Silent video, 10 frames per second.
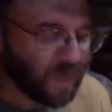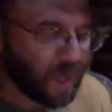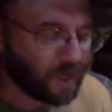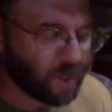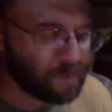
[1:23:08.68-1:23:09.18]
A
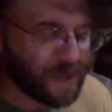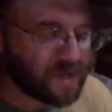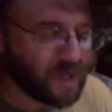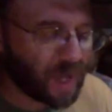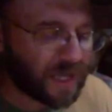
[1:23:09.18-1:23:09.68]
little bit
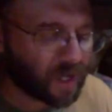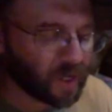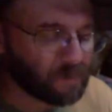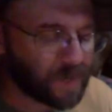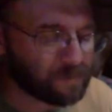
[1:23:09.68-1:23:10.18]
nutty, a
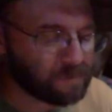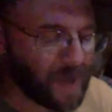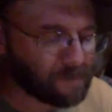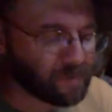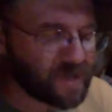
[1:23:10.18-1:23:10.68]
little bit
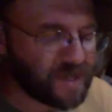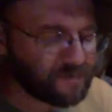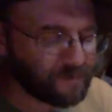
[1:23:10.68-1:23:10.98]
peppery.